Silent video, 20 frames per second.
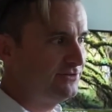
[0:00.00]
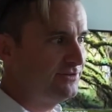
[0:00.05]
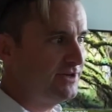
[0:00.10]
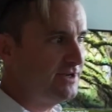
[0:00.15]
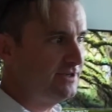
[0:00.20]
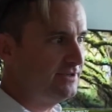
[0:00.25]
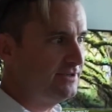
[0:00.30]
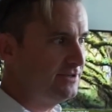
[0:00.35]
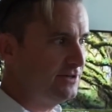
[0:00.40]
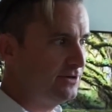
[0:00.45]
it'll
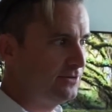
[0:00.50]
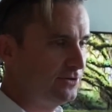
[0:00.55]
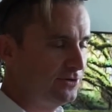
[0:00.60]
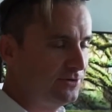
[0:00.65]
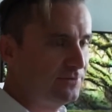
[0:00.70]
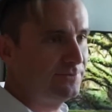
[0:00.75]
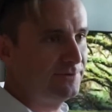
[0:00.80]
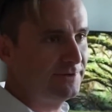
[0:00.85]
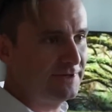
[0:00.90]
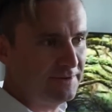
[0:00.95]
take, you know, a
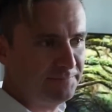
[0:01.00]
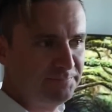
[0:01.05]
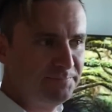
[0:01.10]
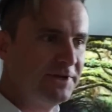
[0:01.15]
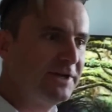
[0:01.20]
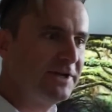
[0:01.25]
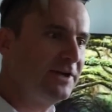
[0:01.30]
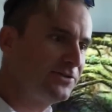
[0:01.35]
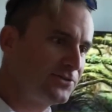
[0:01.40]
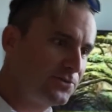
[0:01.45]
little,
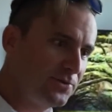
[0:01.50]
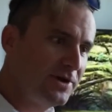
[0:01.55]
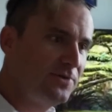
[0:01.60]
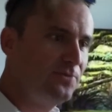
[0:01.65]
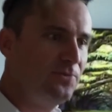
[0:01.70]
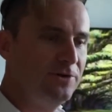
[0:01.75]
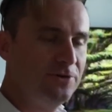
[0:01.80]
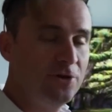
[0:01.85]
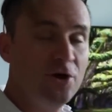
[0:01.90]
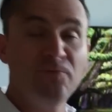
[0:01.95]
pick out the
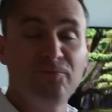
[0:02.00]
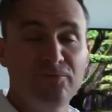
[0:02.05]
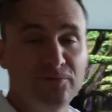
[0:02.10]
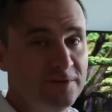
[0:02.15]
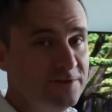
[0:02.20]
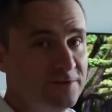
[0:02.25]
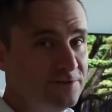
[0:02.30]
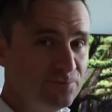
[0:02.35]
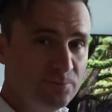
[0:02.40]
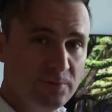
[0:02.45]
right one,
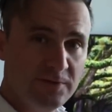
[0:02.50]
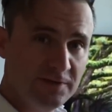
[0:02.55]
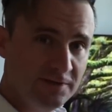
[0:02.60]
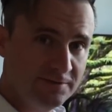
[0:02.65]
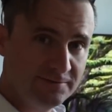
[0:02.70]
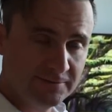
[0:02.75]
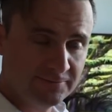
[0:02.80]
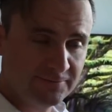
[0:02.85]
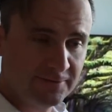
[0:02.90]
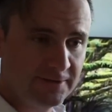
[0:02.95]
hopefully this
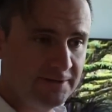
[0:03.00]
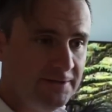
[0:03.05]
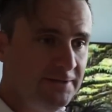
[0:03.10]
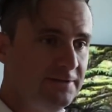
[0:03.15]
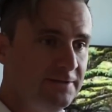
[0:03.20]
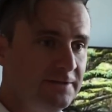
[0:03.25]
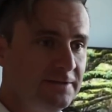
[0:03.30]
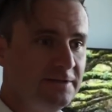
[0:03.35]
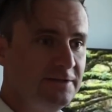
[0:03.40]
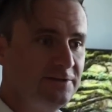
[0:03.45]
weekend if I find
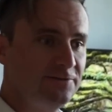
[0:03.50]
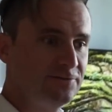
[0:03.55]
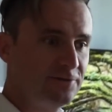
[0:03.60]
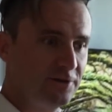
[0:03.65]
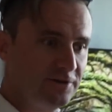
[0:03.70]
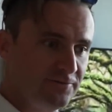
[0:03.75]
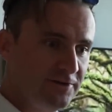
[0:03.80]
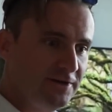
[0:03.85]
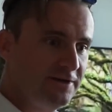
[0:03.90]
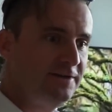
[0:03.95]
it, get a
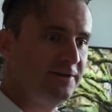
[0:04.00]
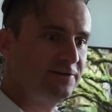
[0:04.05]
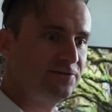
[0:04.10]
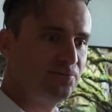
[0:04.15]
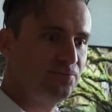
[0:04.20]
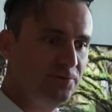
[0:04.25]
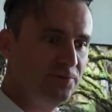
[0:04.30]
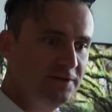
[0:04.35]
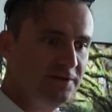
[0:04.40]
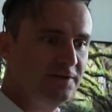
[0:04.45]
survey
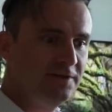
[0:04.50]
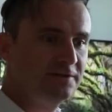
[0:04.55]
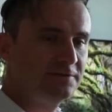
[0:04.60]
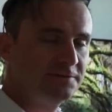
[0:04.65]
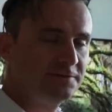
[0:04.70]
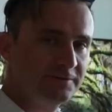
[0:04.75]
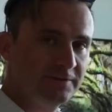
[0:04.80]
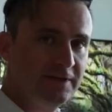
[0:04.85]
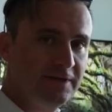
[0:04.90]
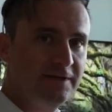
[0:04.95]
next week
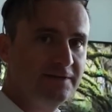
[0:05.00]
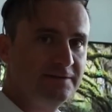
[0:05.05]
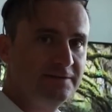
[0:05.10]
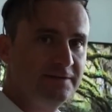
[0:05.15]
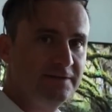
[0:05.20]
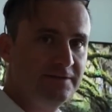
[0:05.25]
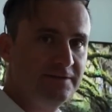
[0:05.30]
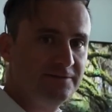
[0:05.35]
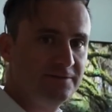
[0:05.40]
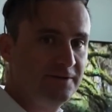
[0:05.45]
and all that,
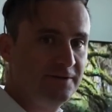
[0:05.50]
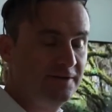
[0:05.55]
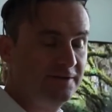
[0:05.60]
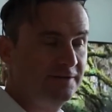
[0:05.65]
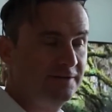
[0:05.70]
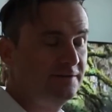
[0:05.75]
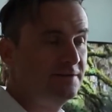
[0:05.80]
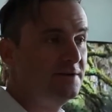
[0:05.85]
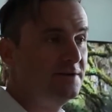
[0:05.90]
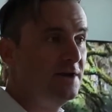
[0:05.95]
and get it
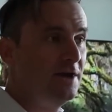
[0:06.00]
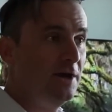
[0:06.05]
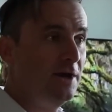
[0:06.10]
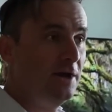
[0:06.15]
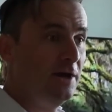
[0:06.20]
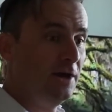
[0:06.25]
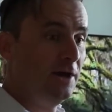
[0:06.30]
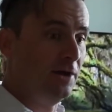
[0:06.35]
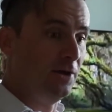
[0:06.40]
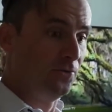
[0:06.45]
done and
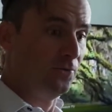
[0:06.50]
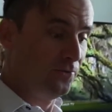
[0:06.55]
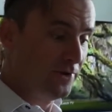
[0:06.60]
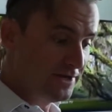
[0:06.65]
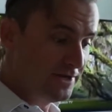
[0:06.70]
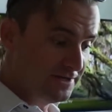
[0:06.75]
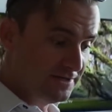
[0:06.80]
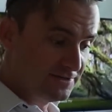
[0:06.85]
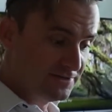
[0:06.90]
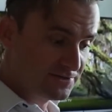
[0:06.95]

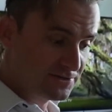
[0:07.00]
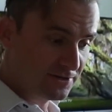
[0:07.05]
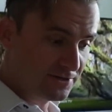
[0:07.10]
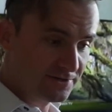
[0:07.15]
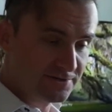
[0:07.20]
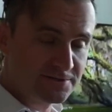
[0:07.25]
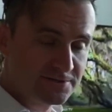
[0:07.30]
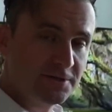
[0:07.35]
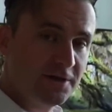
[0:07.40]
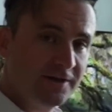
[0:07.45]
ready to
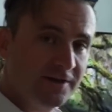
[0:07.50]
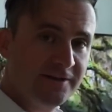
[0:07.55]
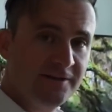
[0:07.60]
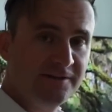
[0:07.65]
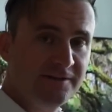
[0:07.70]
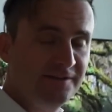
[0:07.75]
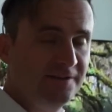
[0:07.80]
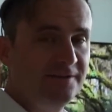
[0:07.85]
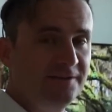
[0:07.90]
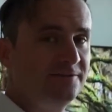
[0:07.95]
start
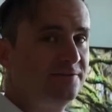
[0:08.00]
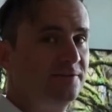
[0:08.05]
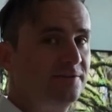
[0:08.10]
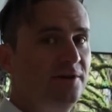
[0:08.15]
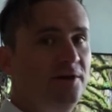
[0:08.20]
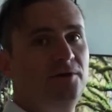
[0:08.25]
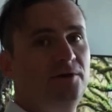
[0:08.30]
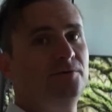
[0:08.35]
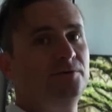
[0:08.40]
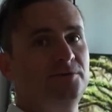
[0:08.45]
stocking it and get it to
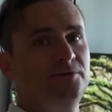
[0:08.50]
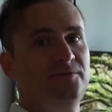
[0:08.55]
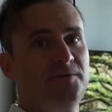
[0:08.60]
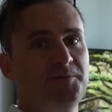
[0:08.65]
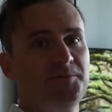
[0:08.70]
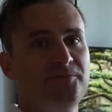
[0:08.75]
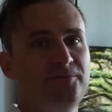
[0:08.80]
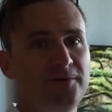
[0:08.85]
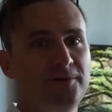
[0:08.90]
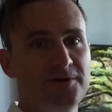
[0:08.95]
go
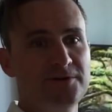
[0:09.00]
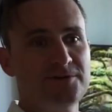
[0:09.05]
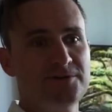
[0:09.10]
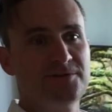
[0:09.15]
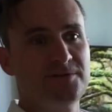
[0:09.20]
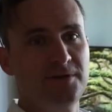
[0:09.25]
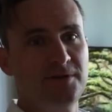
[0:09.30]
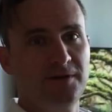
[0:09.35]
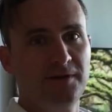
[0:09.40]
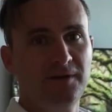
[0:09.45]
November
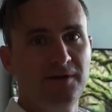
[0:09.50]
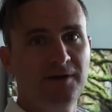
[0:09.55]
1st.